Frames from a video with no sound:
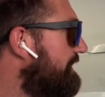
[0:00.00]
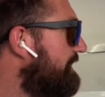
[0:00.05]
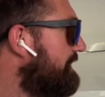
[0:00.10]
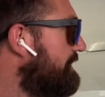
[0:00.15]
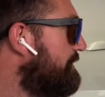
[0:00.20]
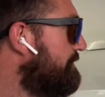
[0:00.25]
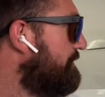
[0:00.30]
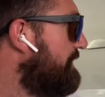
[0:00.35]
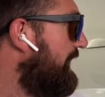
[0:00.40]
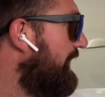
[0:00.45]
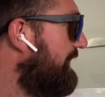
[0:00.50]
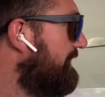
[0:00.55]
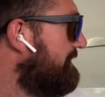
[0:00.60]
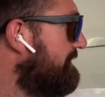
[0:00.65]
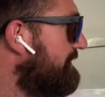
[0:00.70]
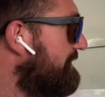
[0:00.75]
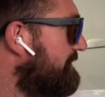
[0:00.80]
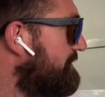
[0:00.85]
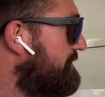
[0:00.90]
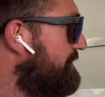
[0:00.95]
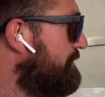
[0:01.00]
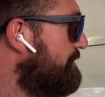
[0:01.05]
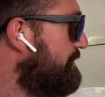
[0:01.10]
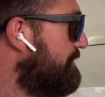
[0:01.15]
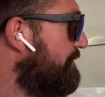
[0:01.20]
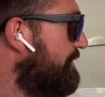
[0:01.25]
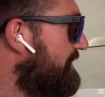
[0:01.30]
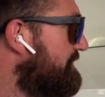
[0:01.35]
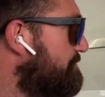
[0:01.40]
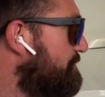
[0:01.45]
You've got two
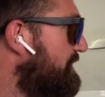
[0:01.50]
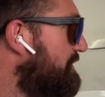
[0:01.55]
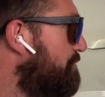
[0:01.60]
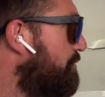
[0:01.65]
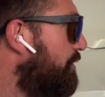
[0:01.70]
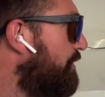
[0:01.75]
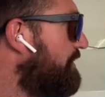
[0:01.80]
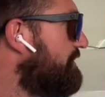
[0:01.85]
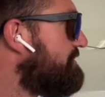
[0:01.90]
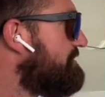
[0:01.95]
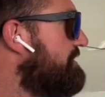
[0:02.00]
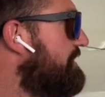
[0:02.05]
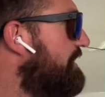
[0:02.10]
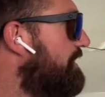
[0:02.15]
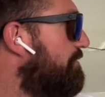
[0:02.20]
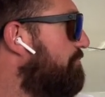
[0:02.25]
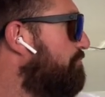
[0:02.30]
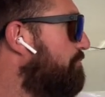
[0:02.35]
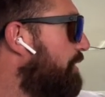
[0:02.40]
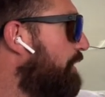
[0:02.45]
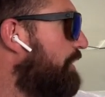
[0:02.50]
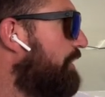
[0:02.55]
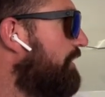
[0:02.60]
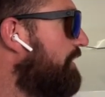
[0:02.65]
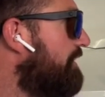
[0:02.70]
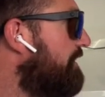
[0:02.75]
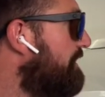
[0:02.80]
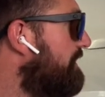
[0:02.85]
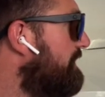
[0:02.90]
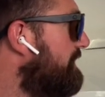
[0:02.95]
USB ports
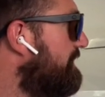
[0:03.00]
per